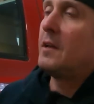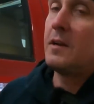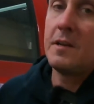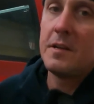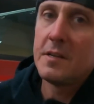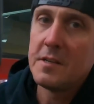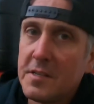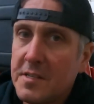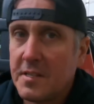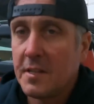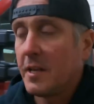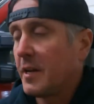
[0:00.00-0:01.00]
it
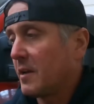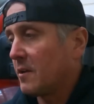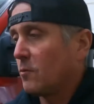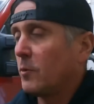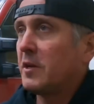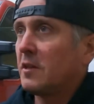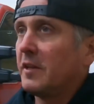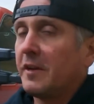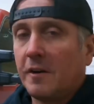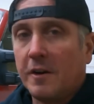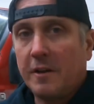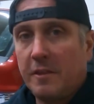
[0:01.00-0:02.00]
is like a week
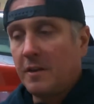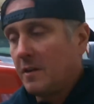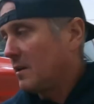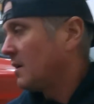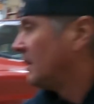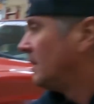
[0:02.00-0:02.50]
later, I think.